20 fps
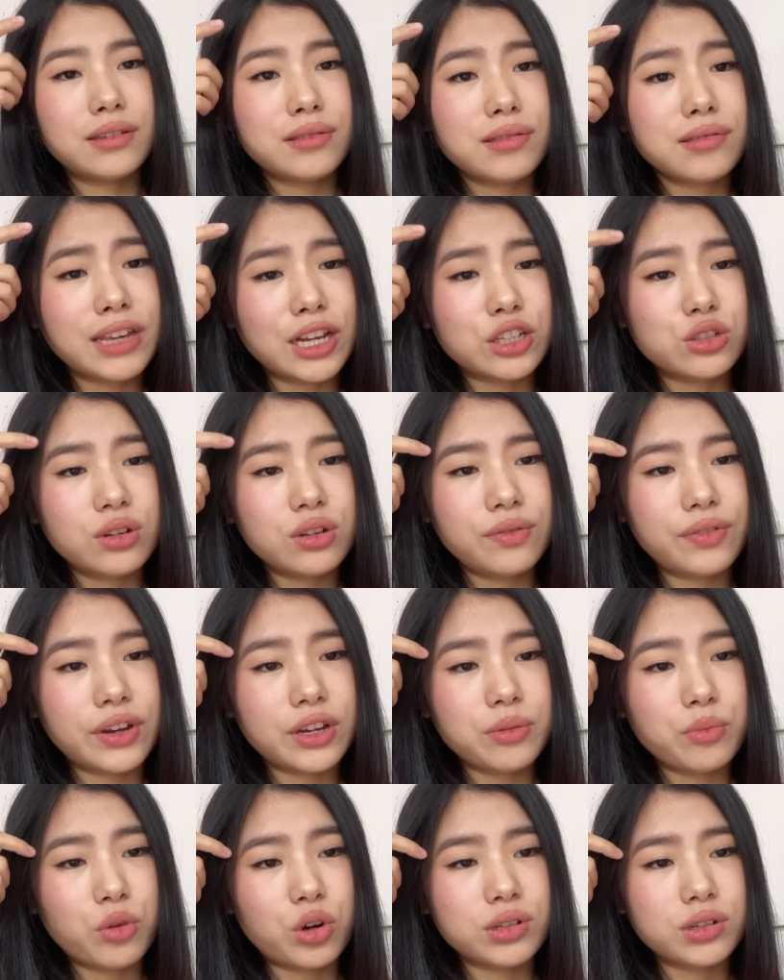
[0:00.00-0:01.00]
This is actually
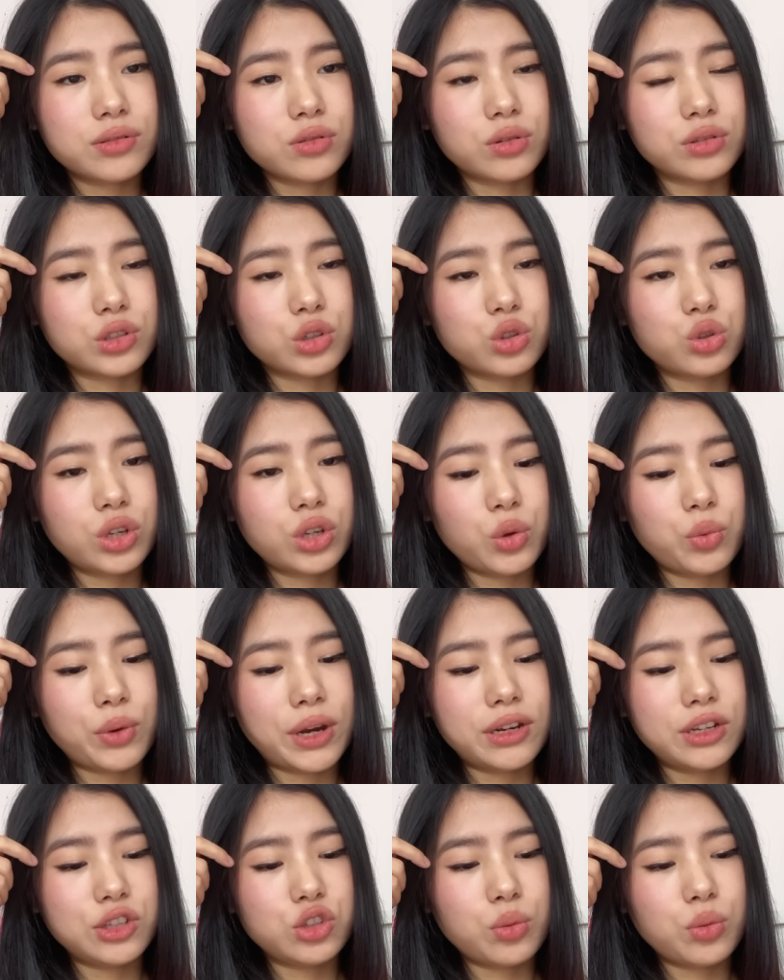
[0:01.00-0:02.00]
very modest also. You can
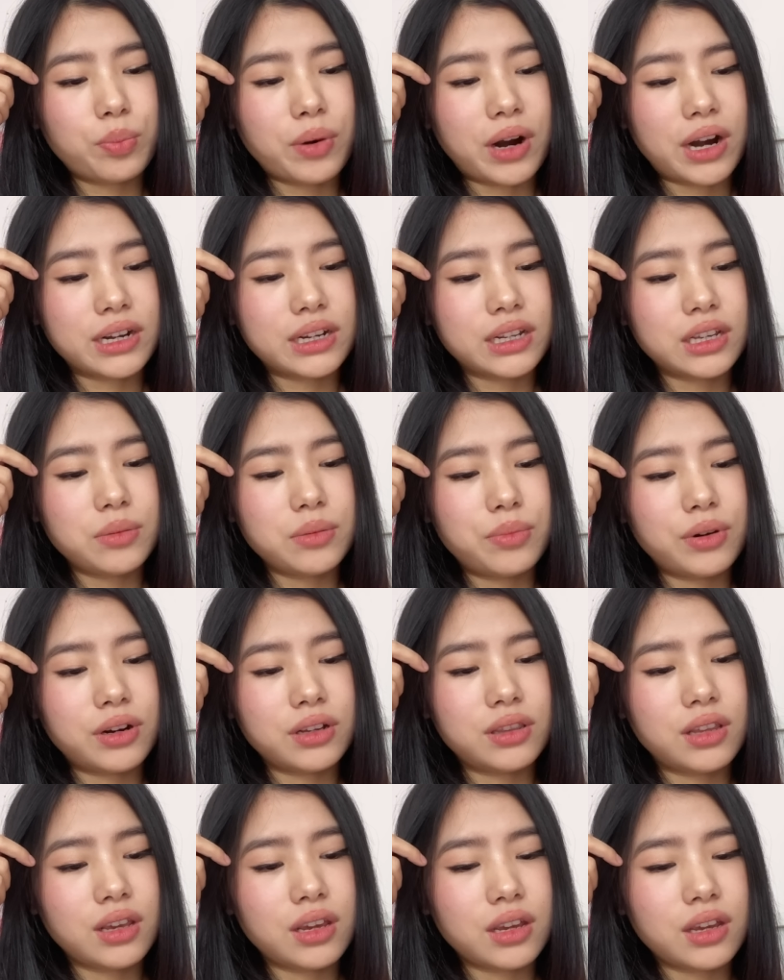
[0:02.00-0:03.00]
wear in your party,
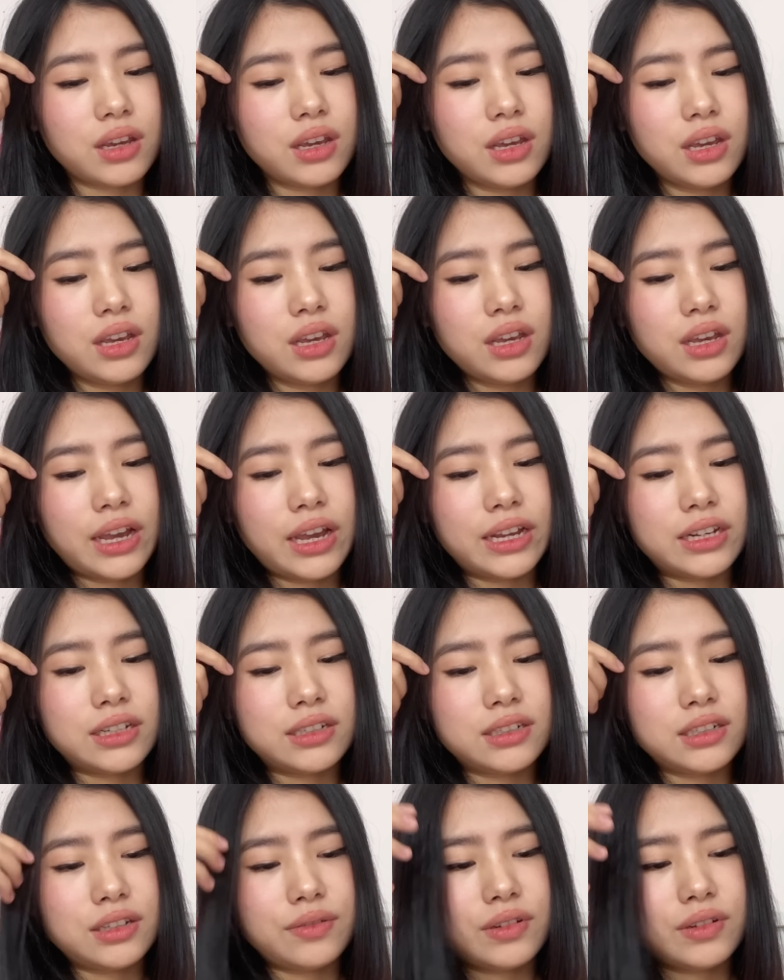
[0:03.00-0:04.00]
birthday,
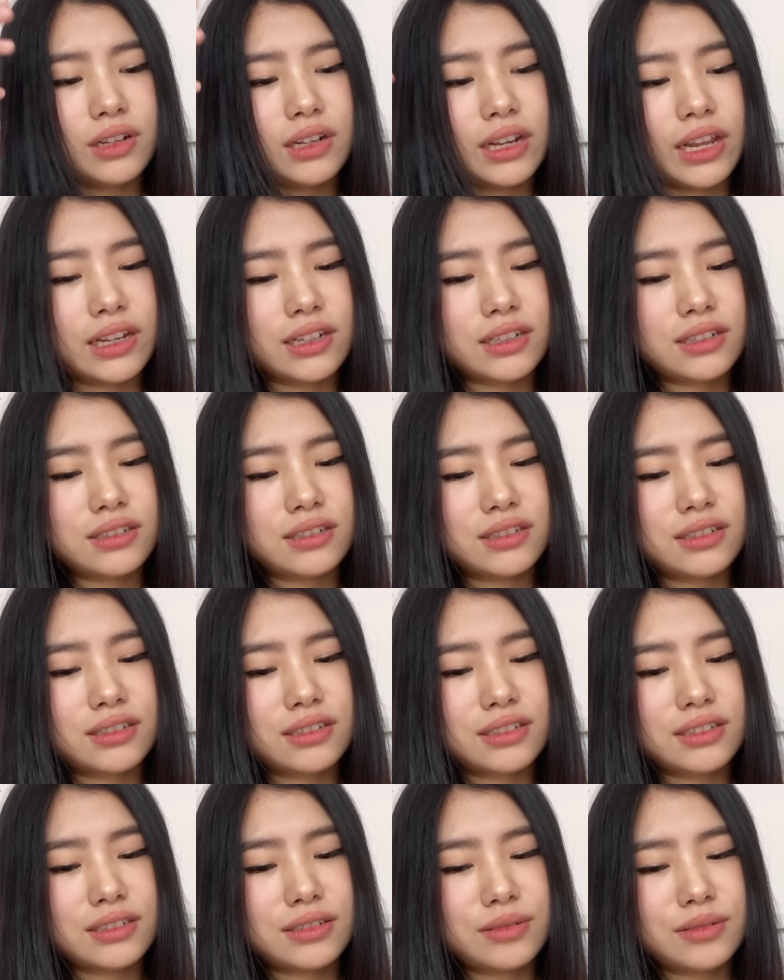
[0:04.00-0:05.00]
and even like
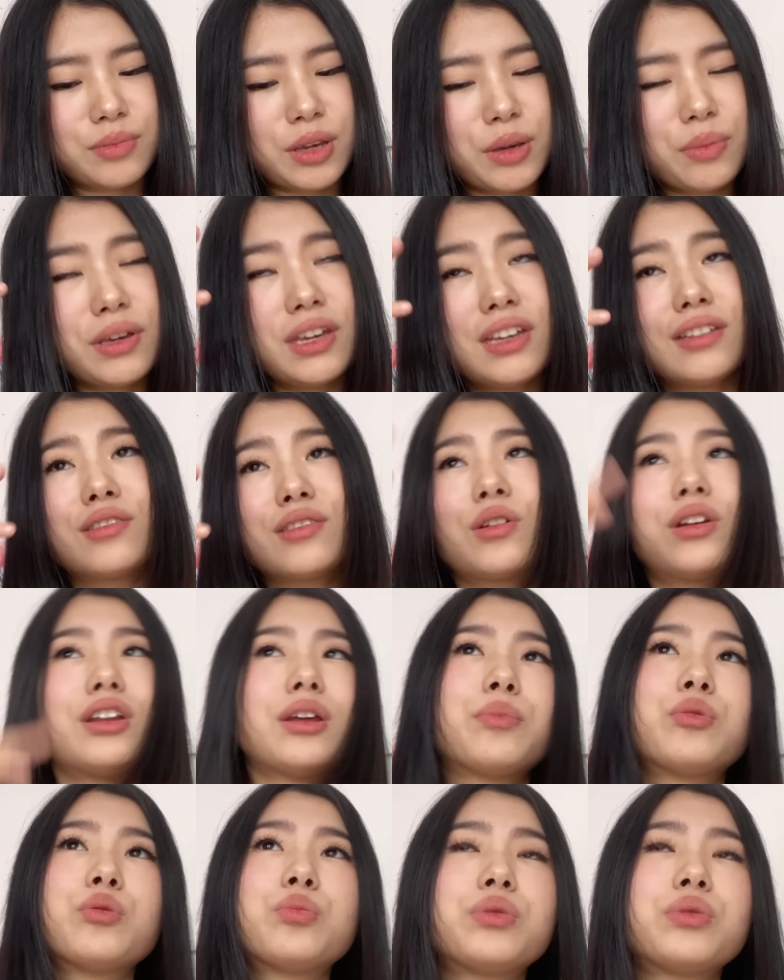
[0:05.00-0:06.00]
maybe it's not
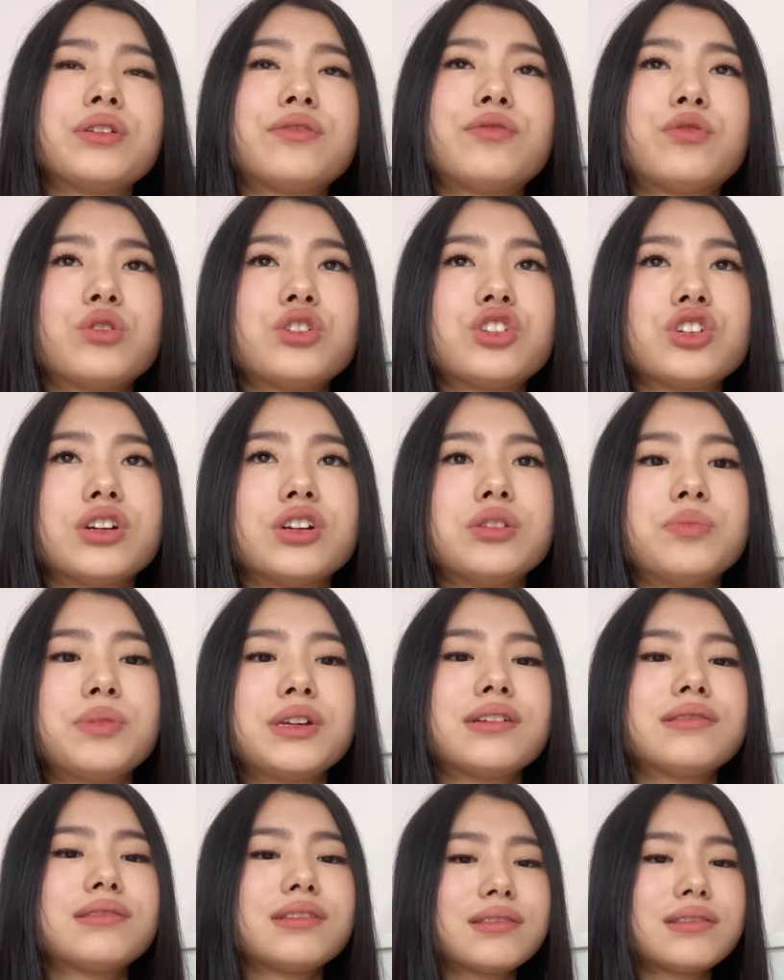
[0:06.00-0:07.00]
appropriate for church
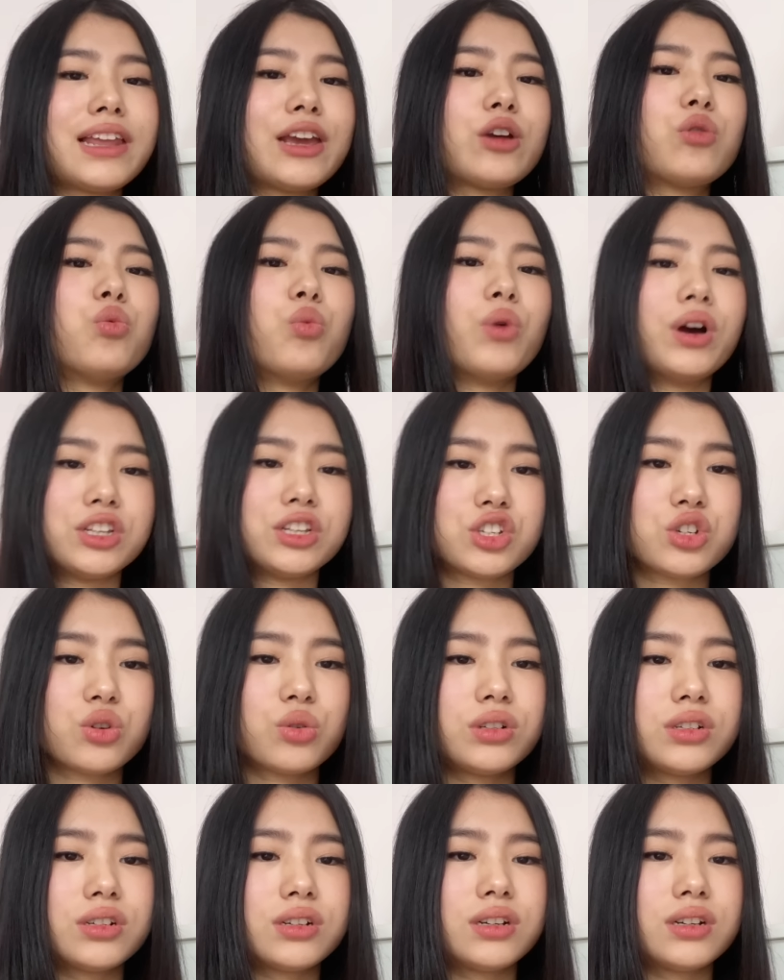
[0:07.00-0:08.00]
because it's like one
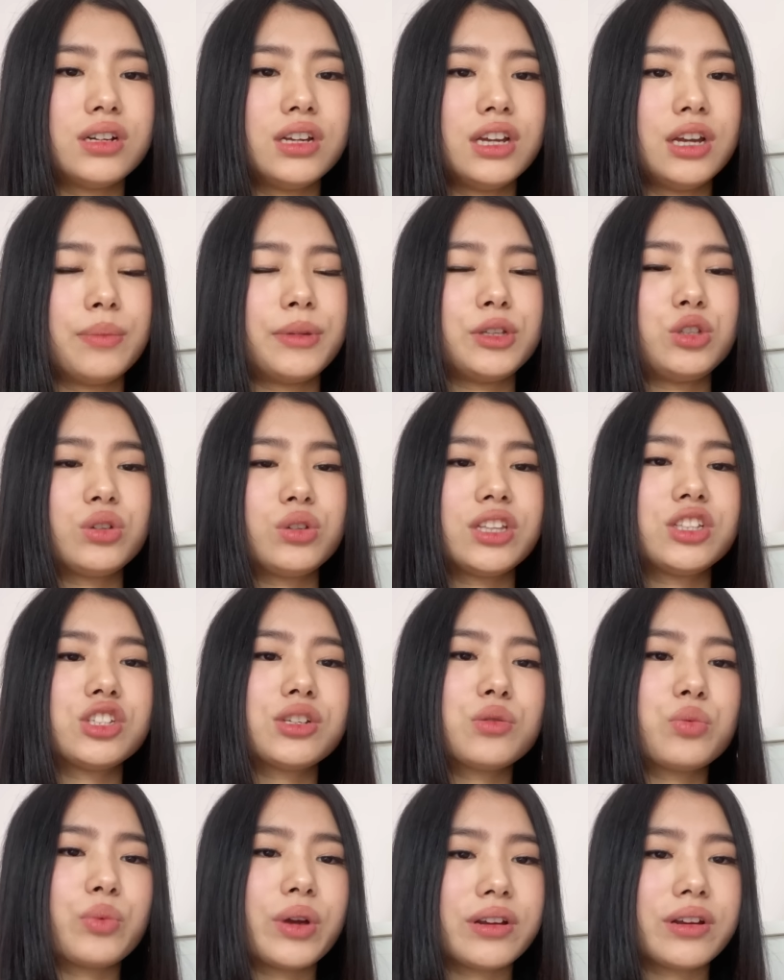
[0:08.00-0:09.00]
shoulder, but you can
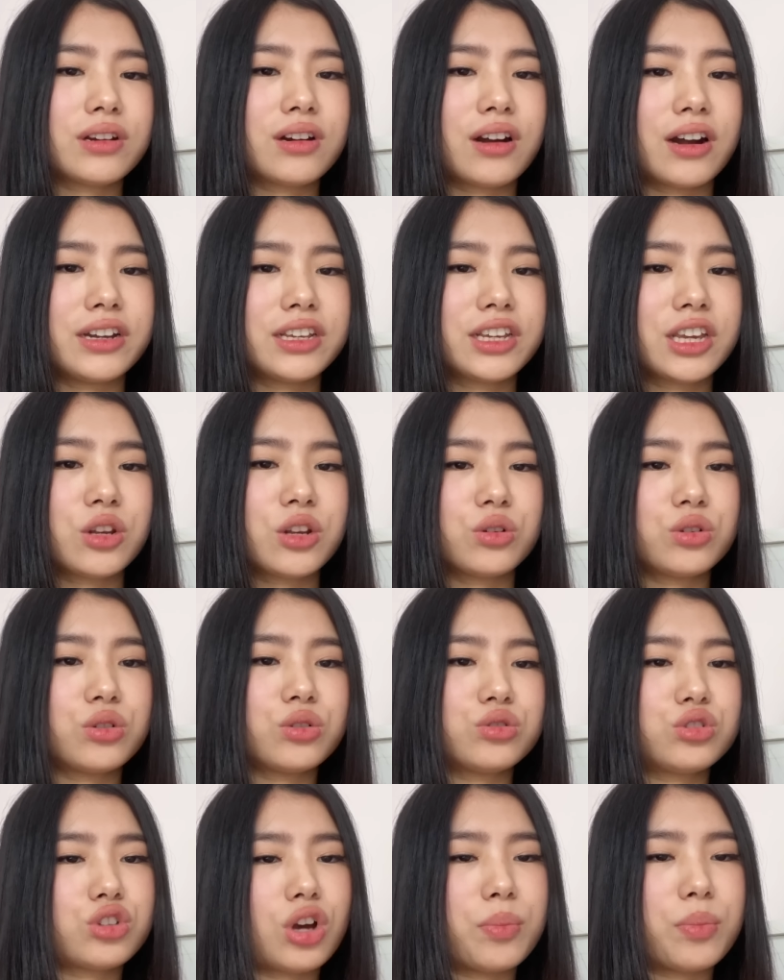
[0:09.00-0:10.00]
just wear a cardigan
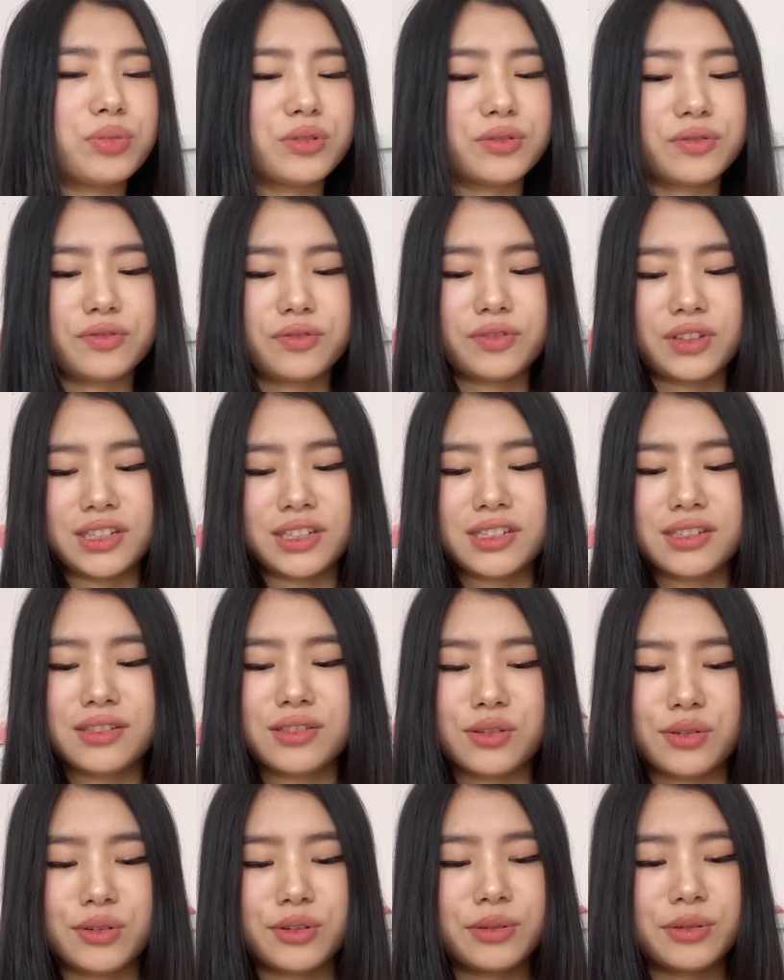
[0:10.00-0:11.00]
on top of it.
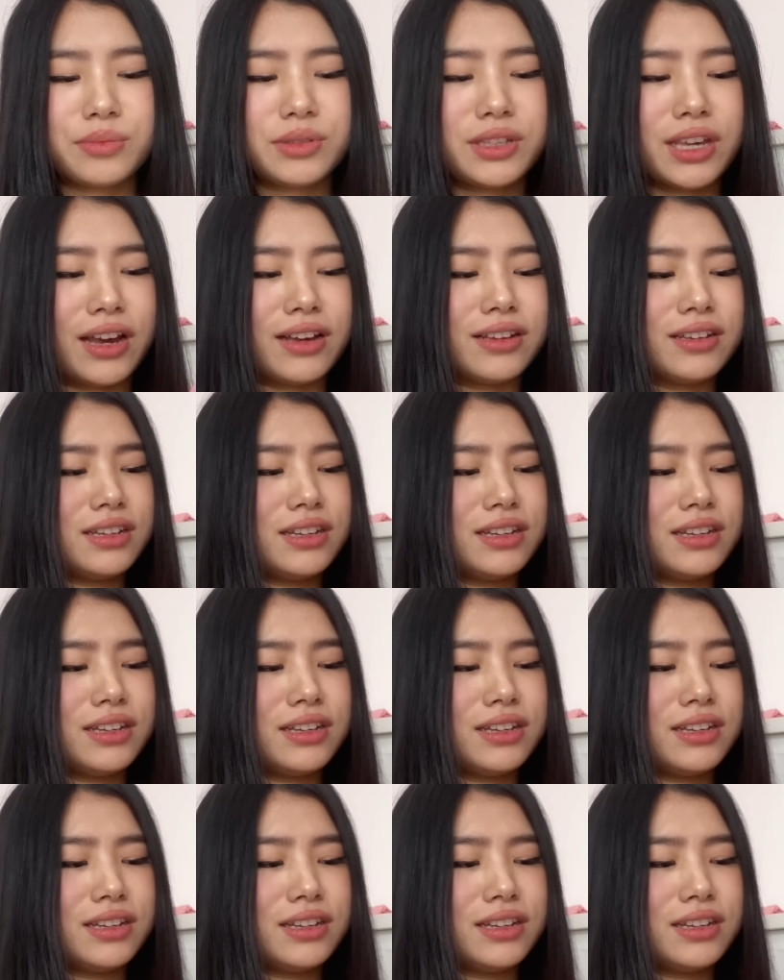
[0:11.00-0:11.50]
So yeah,